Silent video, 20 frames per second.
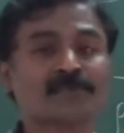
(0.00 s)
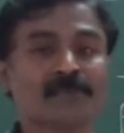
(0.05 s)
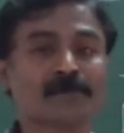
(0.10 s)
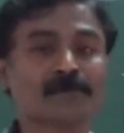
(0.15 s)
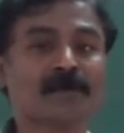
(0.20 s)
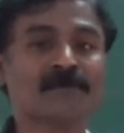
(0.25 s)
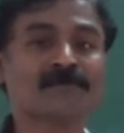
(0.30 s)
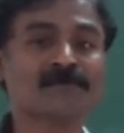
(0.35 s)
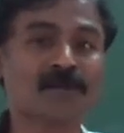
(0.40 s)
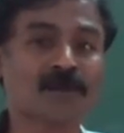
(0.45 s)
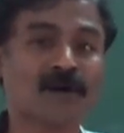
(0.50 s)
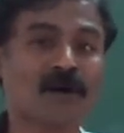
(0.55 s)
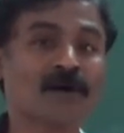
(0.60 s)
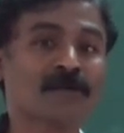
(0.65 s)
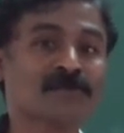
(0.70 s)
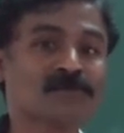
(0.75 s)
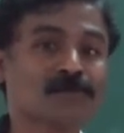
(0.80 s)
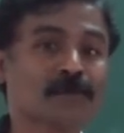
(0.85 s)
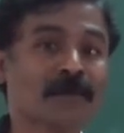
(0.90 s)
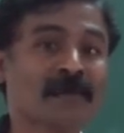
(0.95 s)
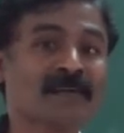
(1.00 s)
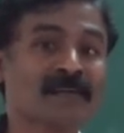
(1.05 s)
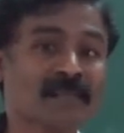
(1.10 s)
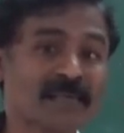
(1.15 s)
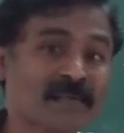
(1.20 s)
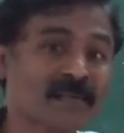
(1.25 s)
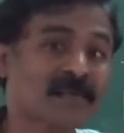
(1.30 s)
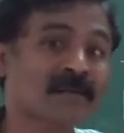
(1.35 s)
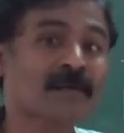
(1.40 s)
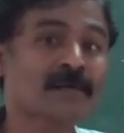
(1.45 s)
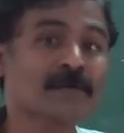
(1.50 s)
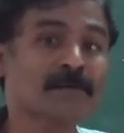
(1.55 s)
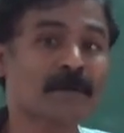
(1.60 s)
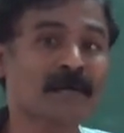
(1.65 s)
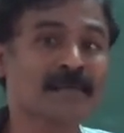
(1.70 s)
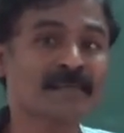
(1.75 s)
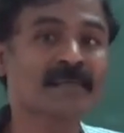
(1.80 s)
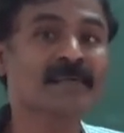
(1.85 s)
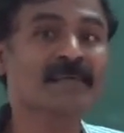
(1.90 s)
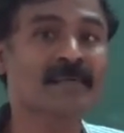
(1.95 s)
some of the costs being incurred
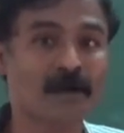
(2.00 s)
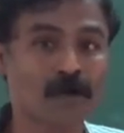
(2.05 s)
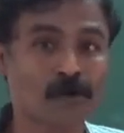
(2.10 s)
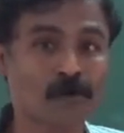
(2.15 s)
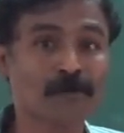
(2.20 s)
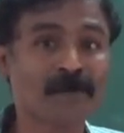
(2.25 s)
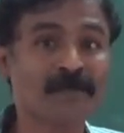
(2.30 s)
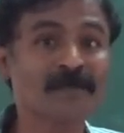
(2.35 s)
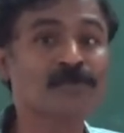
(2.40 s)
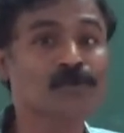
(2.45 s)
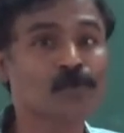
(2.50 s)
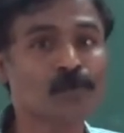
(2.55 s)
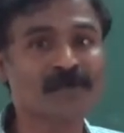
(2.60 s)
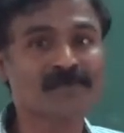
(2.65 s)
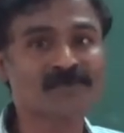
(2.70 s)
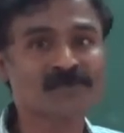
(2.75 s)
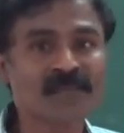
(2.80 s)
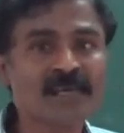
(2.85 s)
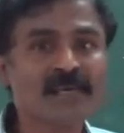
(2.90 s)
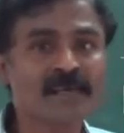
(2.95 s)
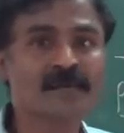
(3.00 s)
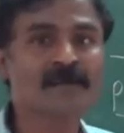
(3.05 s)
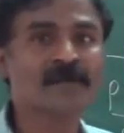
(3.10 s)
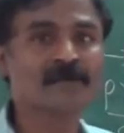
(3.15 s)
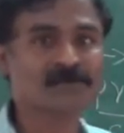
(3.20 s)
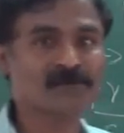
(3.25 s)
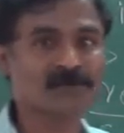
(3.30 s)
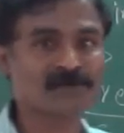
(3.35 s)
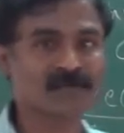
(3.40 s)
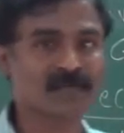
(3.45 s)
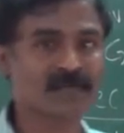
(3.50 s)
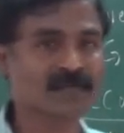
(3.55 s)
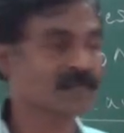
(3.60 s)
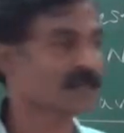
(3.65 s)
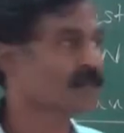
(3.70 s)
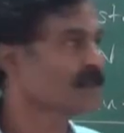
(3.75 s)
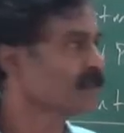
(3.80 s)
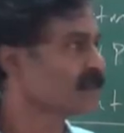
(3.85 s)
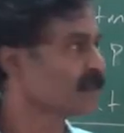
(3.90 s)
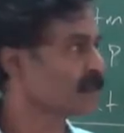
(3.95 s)
by the government towards the society.